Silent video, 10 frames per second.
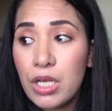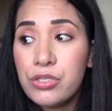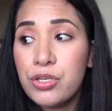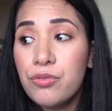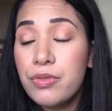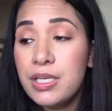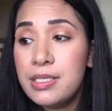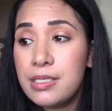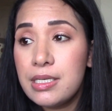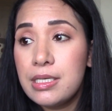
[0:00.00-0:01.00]
So
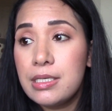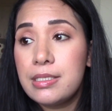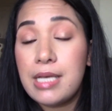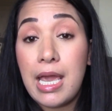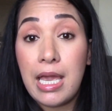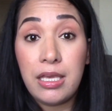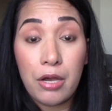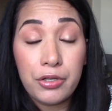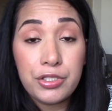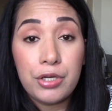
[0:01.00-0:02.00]
this is a
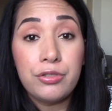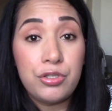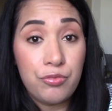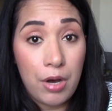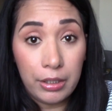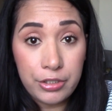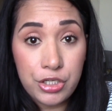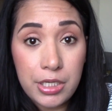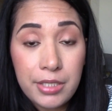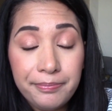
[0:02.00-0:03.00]
young adult
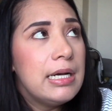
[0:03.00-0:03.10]
duology,